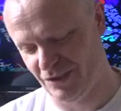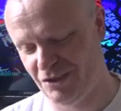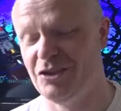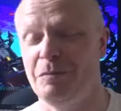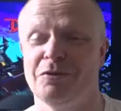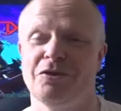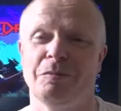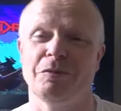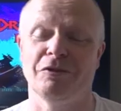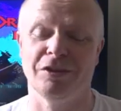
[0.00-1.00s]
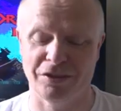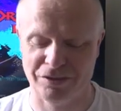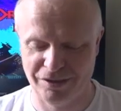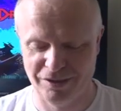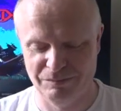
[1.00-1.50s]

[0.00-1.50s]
It's cheap as chips, it really is.